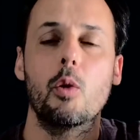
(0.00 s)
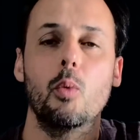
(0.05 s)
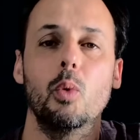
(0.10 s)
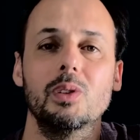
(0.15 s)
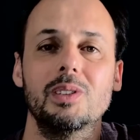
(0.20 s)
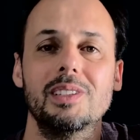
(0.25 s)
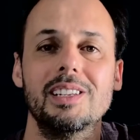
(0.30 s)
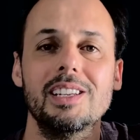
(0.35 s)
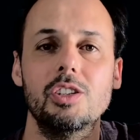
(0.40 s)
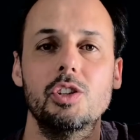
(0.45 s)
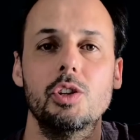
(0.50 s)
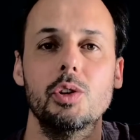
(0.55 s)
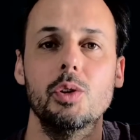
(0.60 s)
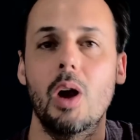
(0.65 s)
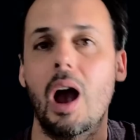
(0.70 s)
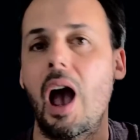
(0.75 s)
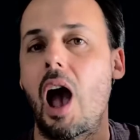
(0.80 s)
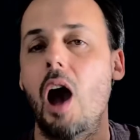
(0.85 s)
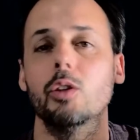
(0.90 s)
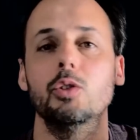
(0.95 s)
won't teach you
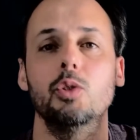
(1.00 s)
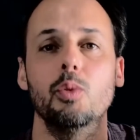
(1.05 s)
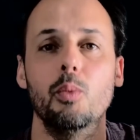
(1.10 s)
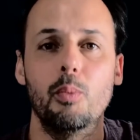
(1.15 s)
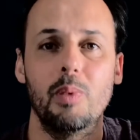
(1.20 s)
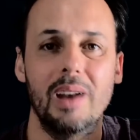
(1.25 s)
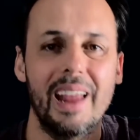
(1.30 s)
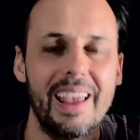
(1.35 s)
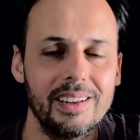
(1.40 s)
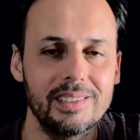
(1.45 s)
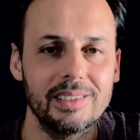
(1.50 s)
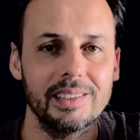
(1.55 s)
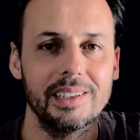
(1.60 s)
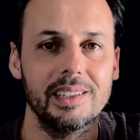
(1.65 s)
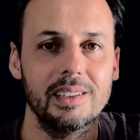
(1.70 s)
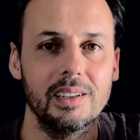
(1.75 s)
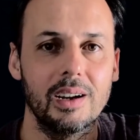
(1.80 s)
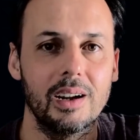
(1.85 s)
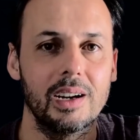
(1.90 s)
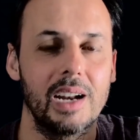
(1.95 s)
how to play the
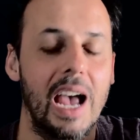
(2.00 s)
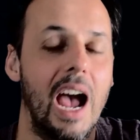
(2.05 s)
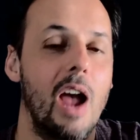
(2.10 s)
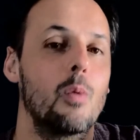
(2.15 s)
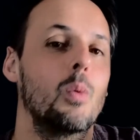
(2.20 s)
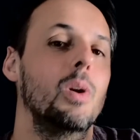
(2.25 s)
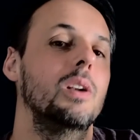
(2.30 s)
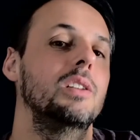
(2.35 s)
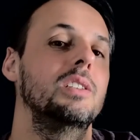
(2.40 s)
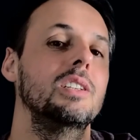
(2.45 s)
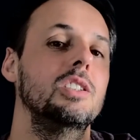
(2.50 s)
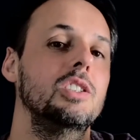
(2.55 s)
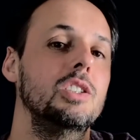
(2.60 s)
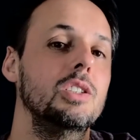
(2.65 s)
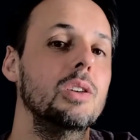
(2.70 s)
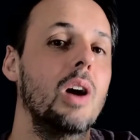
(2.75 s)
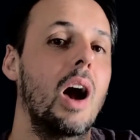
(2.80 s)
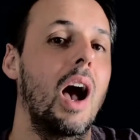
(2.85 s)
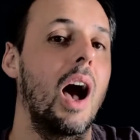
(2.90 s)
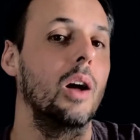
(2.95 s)
guitar. I will teach
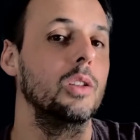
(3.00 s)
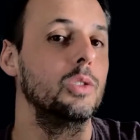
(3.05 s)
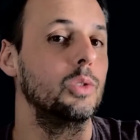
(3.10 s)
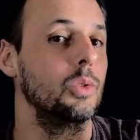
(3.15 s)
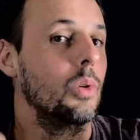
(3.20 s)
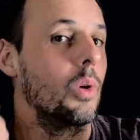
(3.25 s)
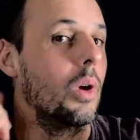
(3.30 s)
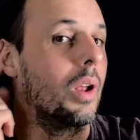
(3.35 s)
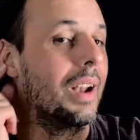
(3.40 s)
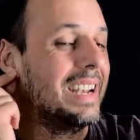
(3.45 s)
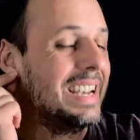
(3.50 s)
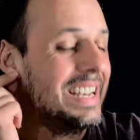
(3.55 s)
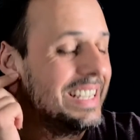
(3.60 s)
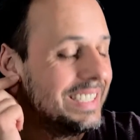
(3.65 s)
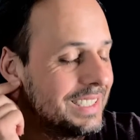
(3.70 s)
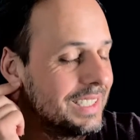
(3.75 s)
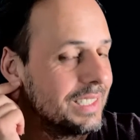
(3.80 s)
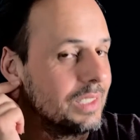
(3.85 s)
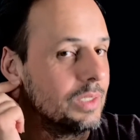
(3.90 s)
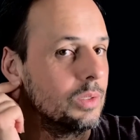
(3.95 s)
you how to
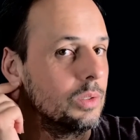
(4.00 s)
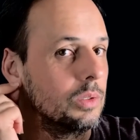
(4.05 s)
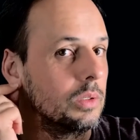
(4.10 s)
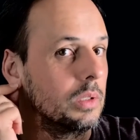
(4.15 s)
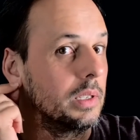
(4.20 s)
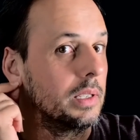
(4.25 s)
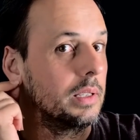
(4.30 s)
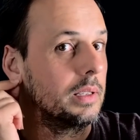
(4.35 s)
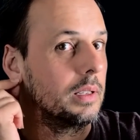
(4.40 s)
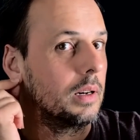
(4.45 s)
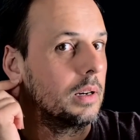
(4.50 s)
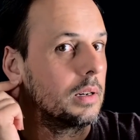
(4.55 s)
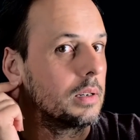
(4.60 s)
listen to the guitar.